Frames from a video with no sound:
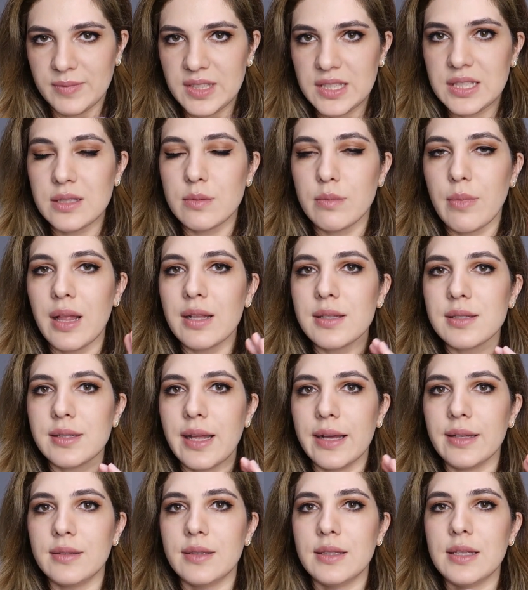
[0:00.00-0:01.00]
smells
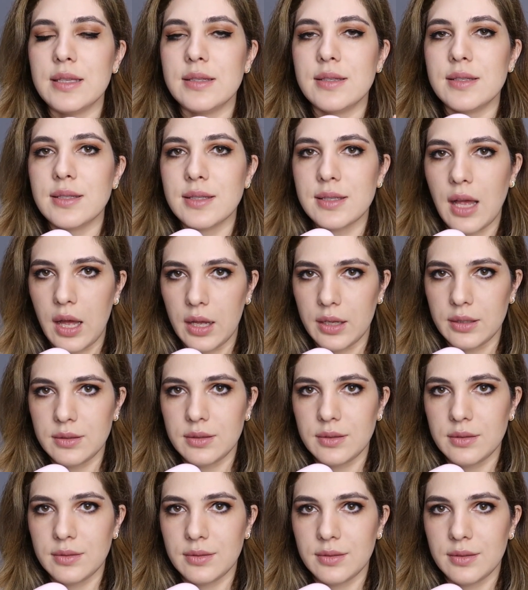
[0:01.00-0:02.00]
like the
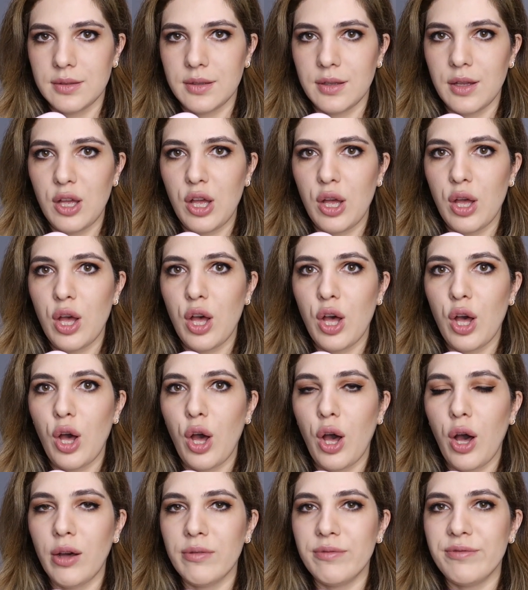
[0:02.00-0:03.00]
inside
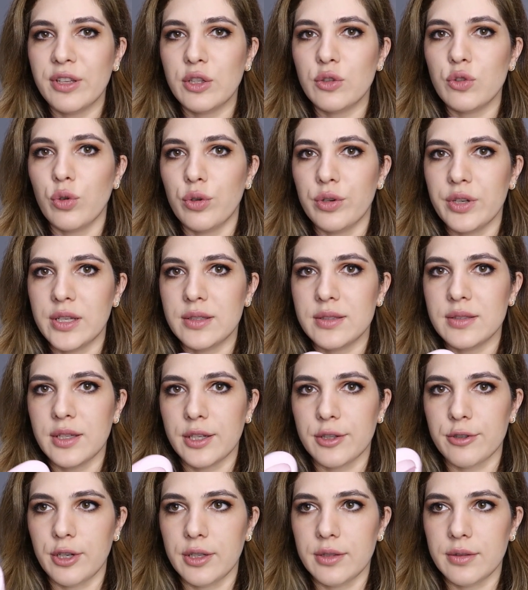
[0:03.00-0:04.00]
of Victoria's
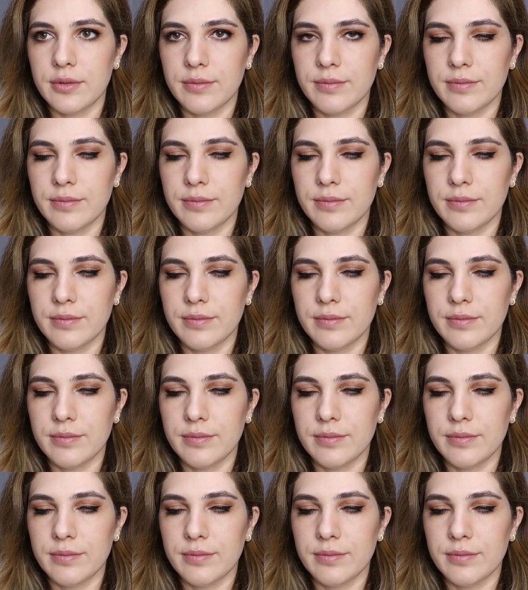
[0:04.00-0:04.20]
Secret.